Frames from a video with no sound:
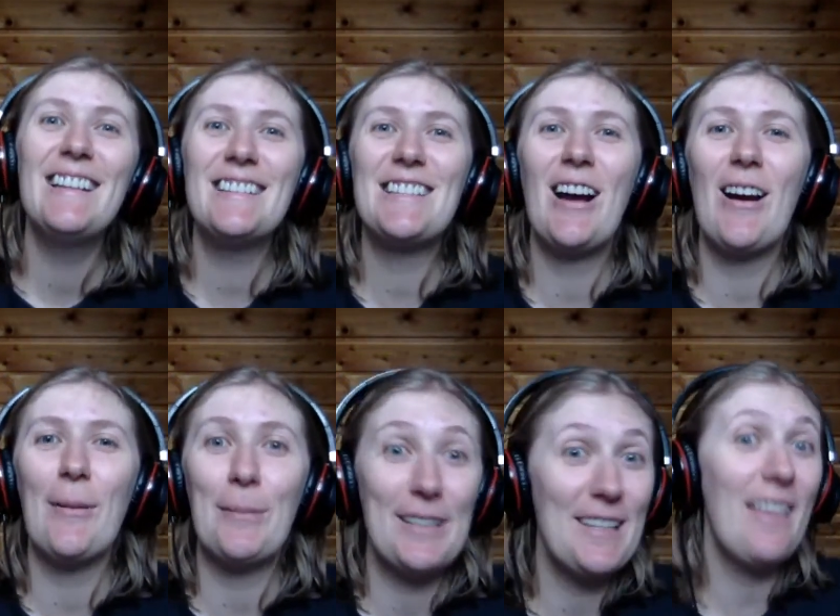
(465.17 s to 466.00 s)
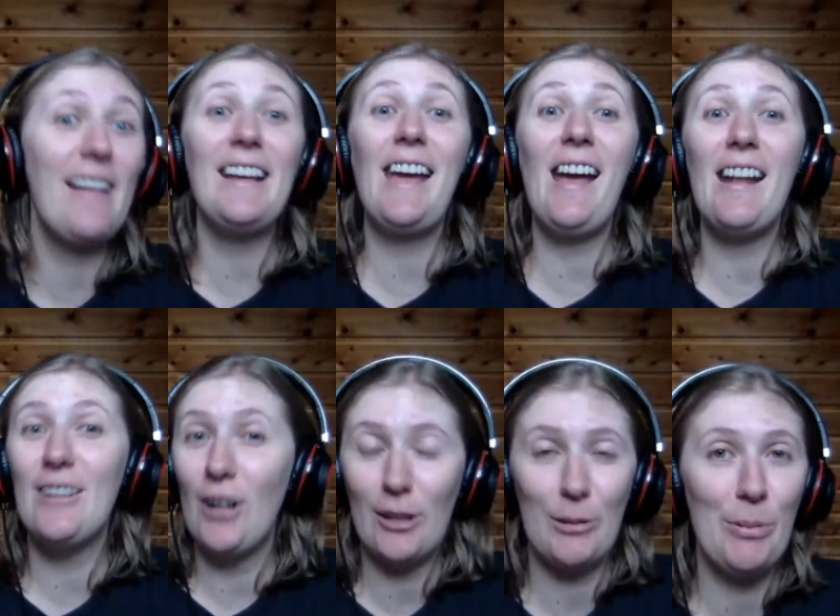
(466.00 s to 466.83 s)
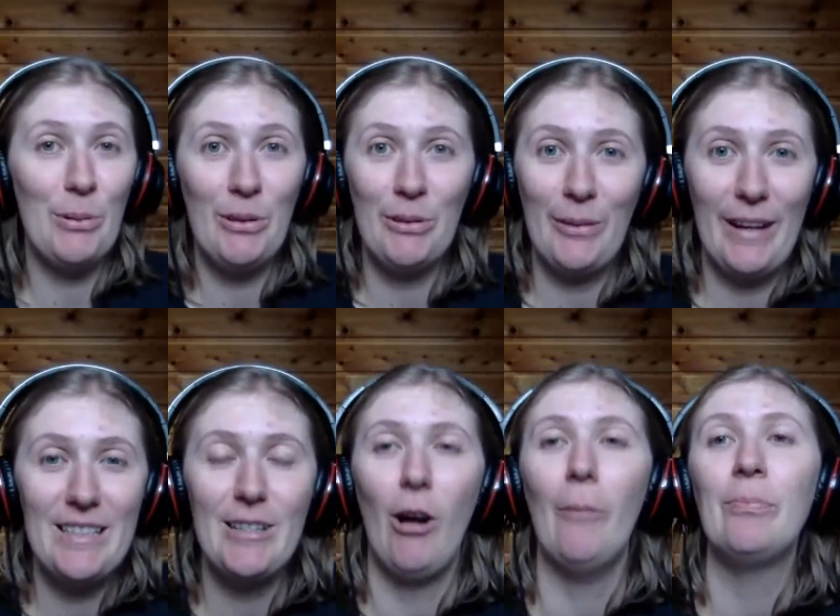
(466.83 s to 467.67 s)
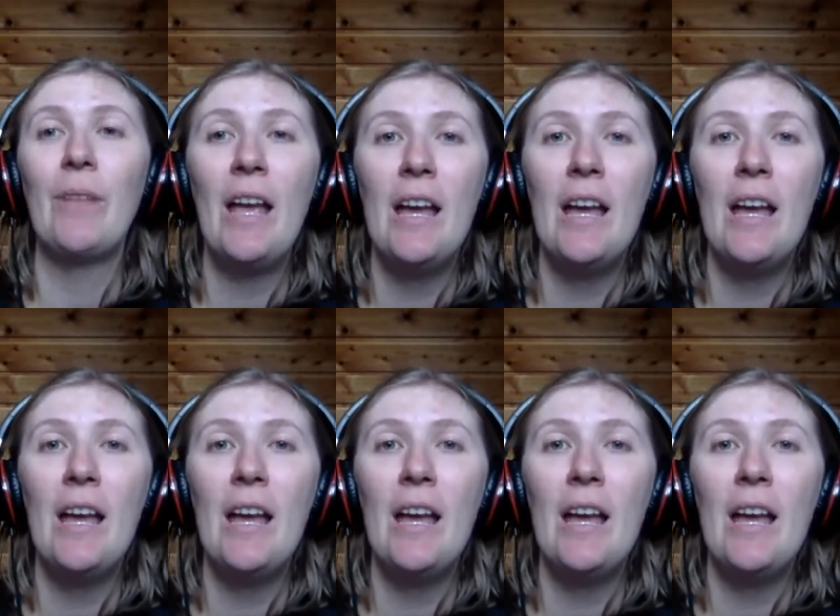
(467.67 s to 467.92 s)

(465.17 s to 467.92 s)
So I'm going to say that again. You're not going to pull on the reins at all.